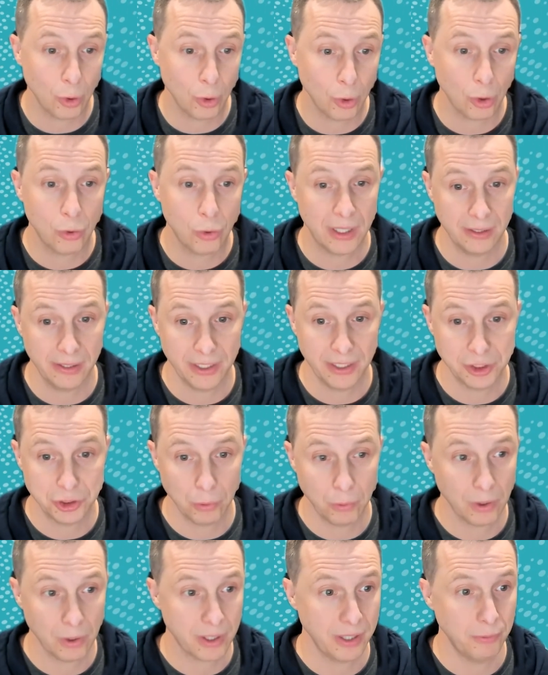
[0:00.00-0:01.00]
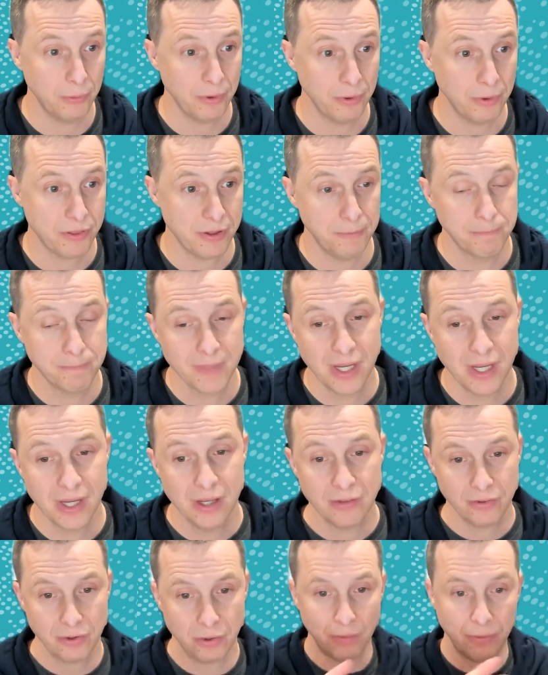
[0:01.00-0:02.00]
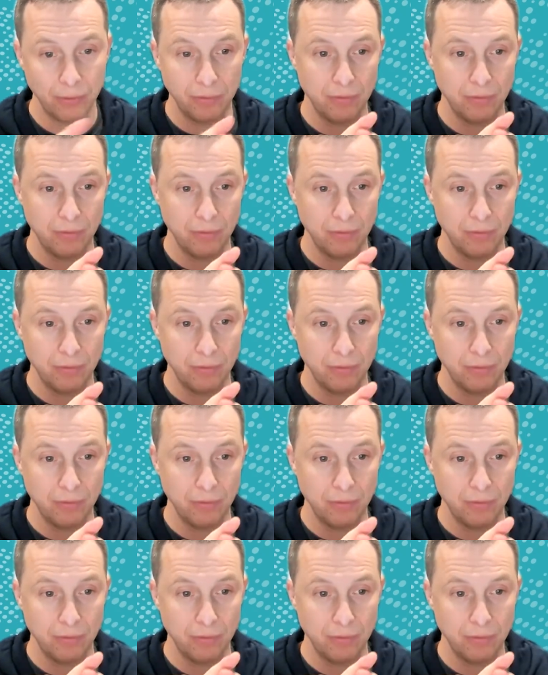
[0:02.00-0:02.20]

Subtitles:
quickly as you're working with it. So